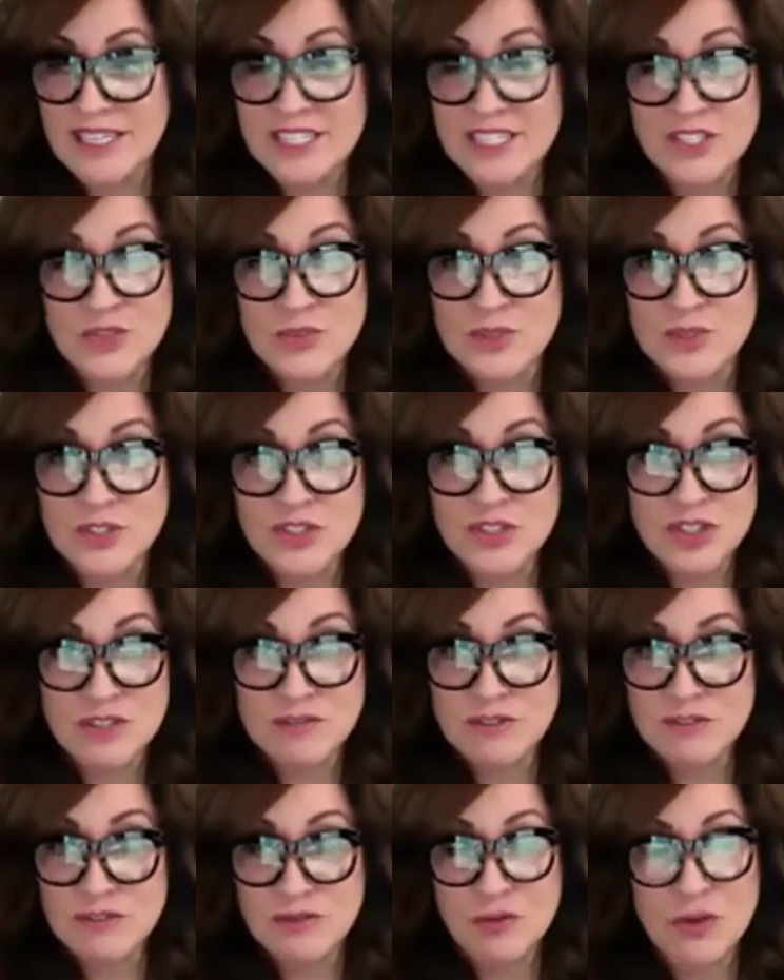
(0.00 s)

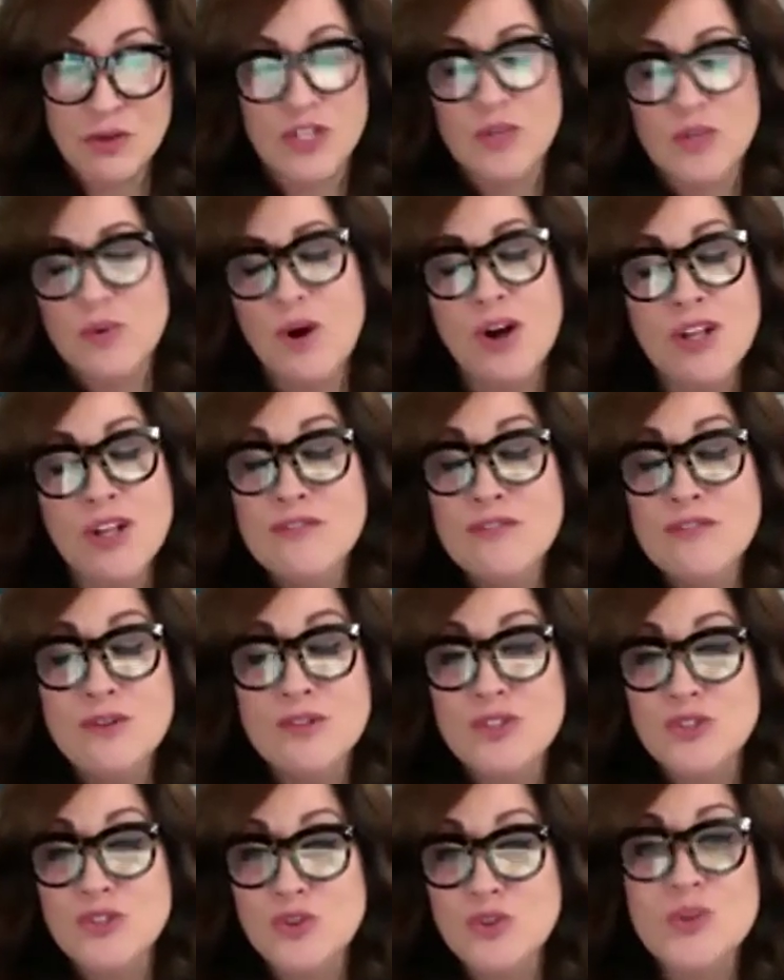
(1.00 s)
reserved for you. All of
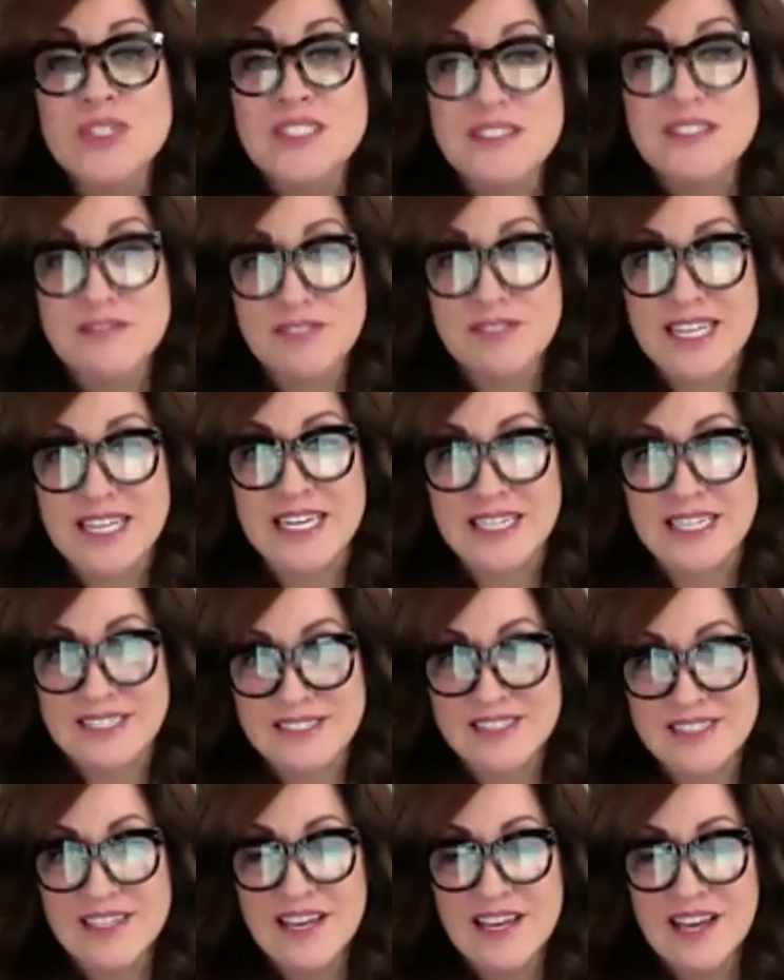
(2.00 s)
those sorts of
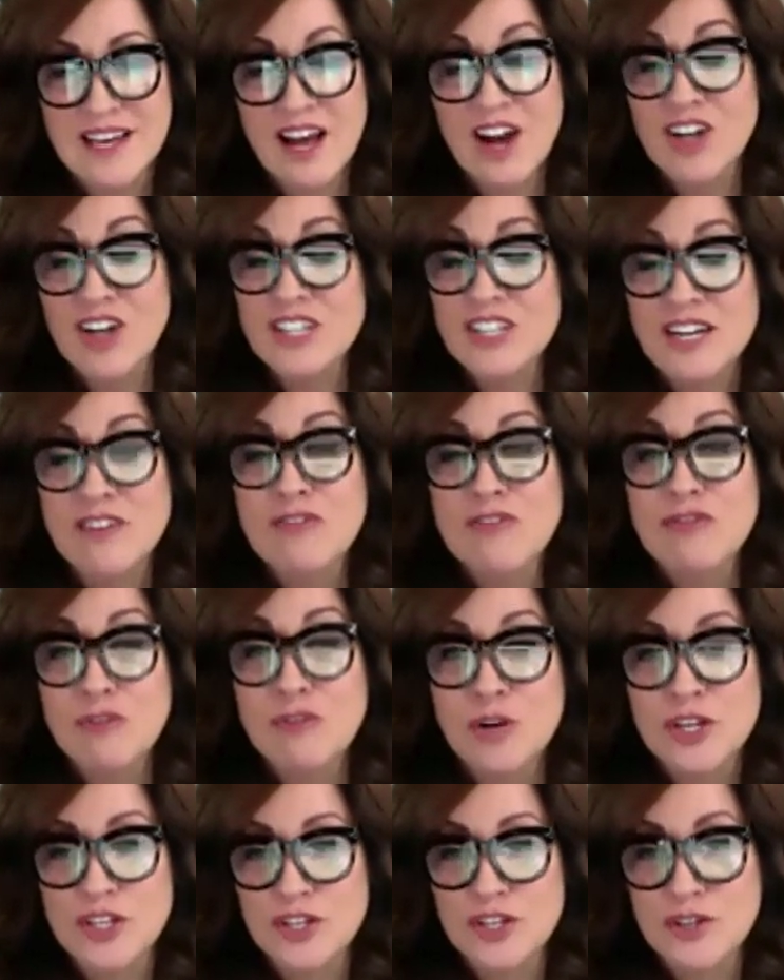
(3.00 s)
things are done
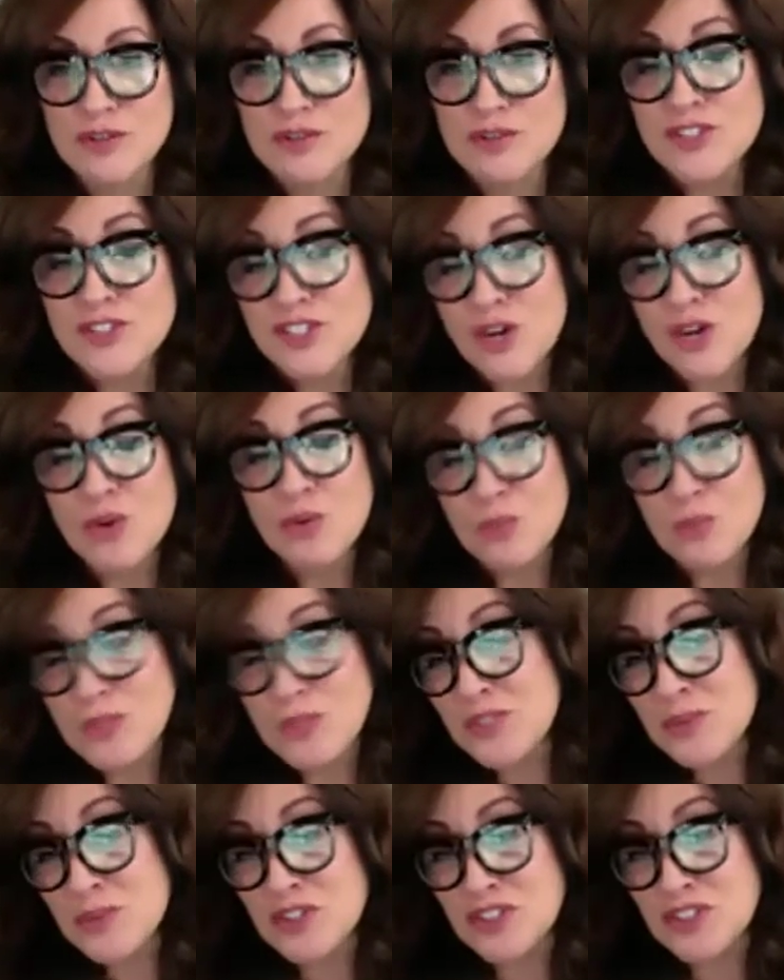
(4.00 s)
for you. So we
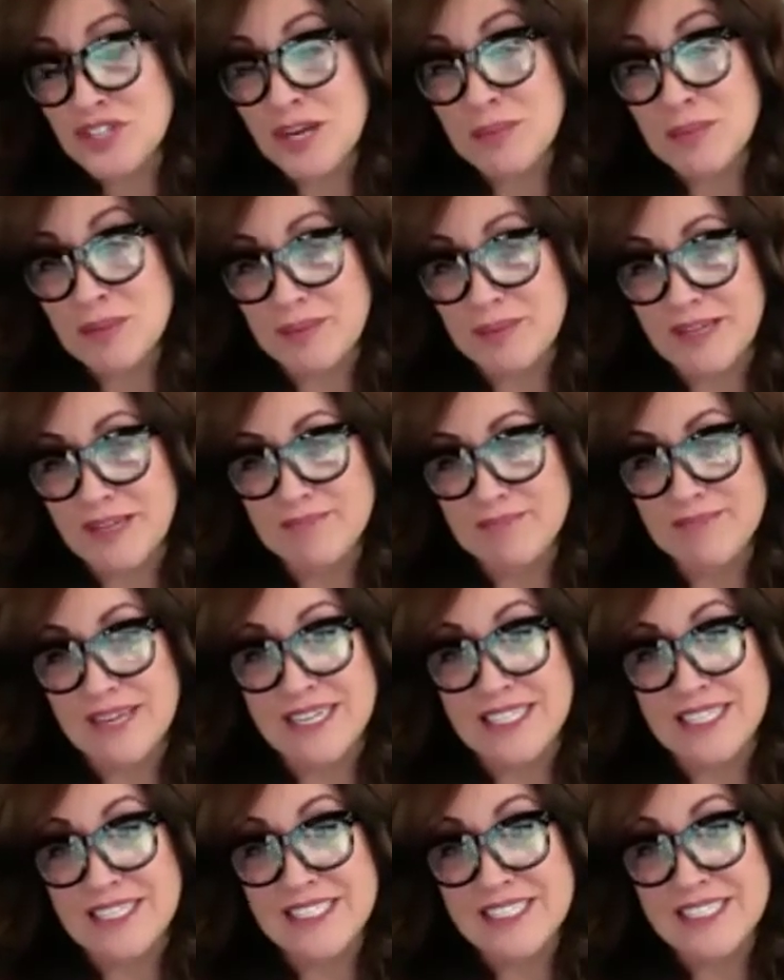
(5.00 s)
switch it up a bit.
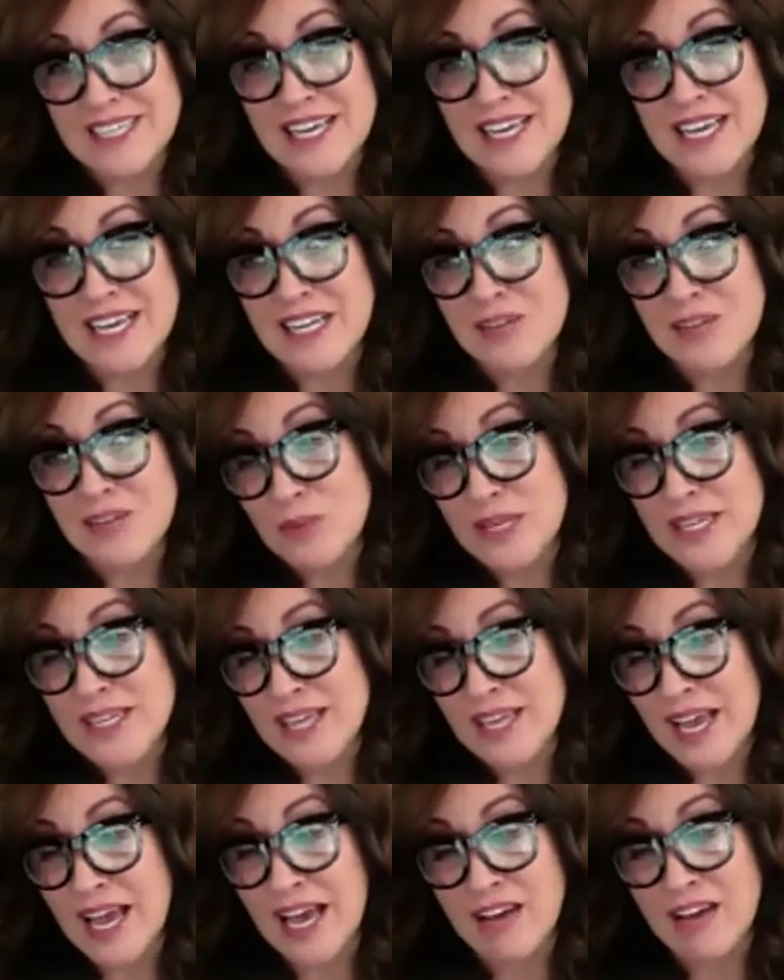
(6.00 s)
And instead we
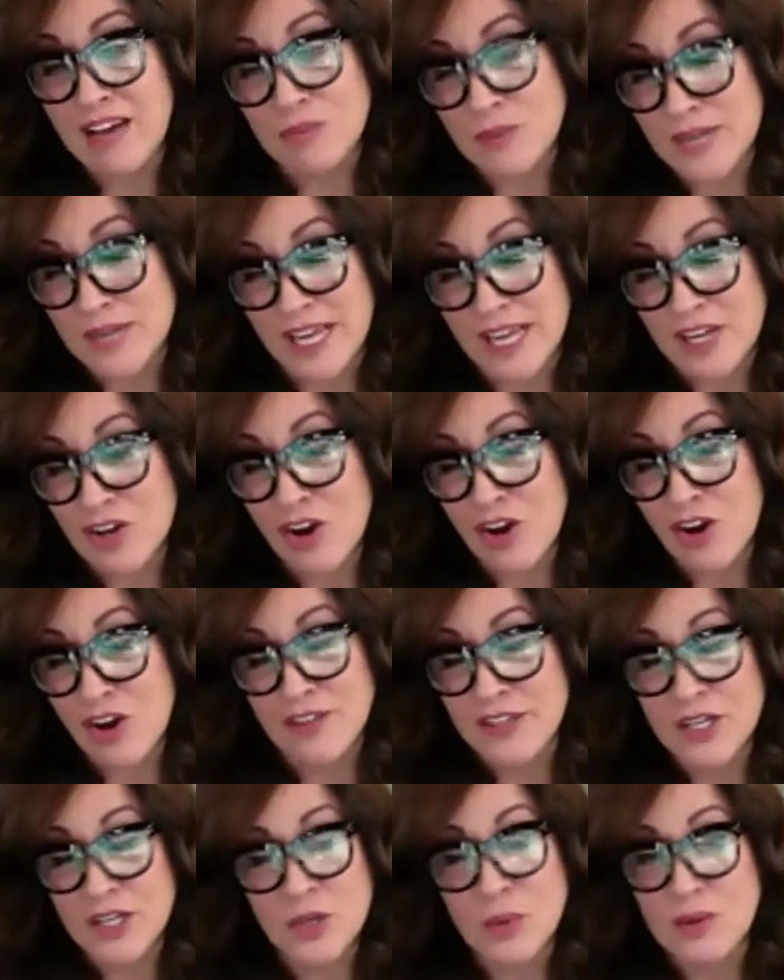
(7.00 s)
have what I call
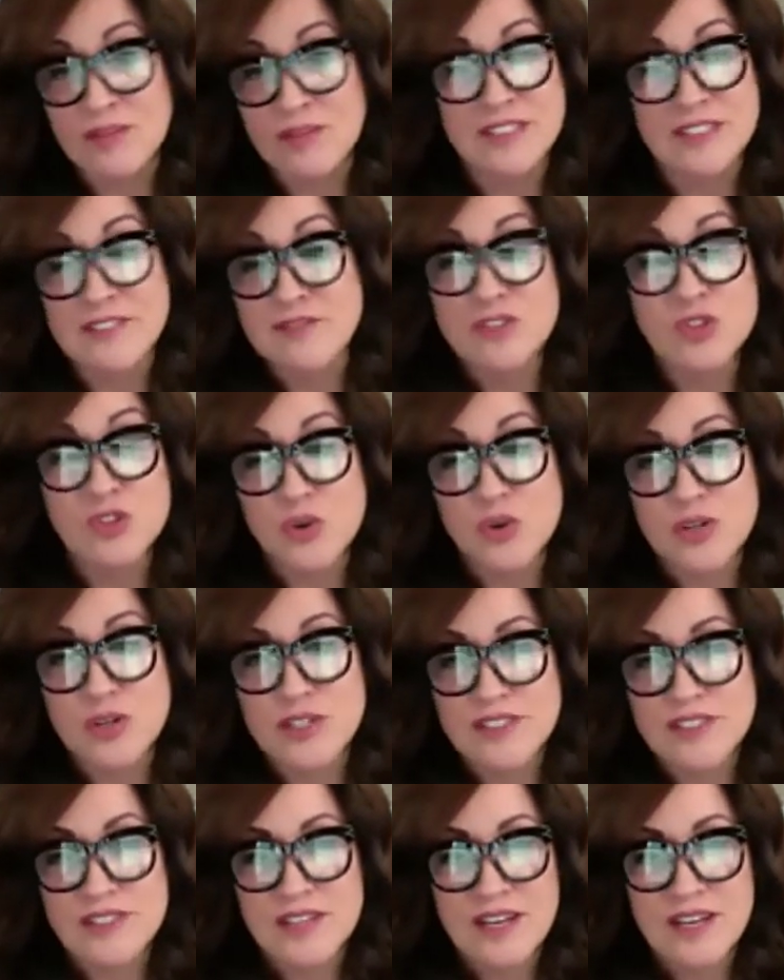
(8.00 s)
the equivalent of
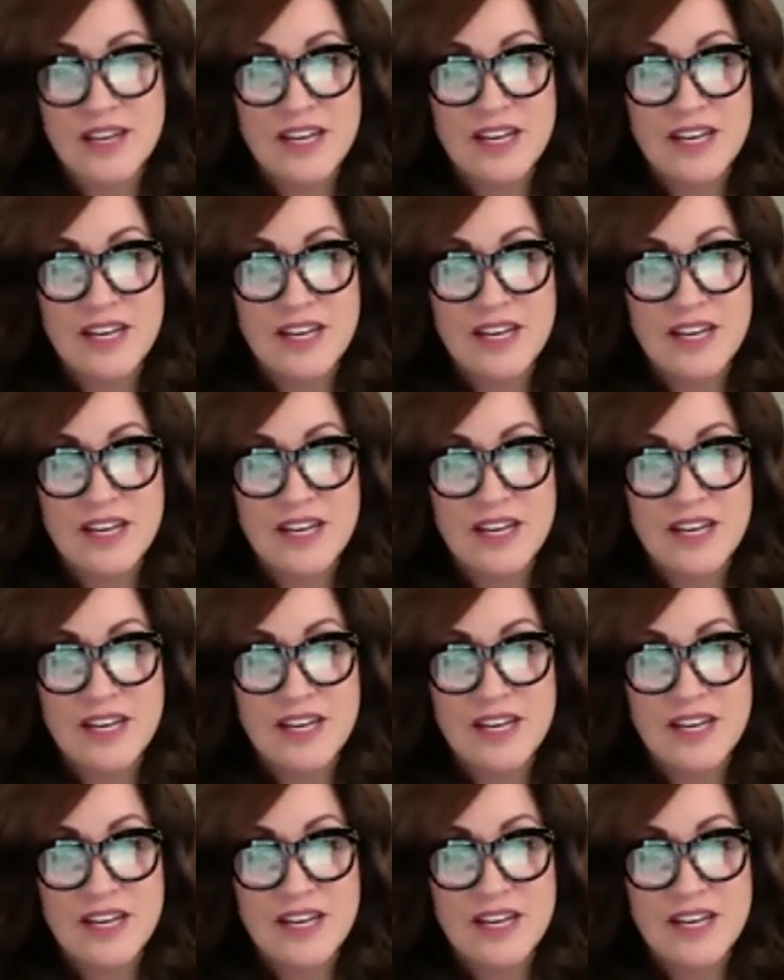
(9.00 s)
chores.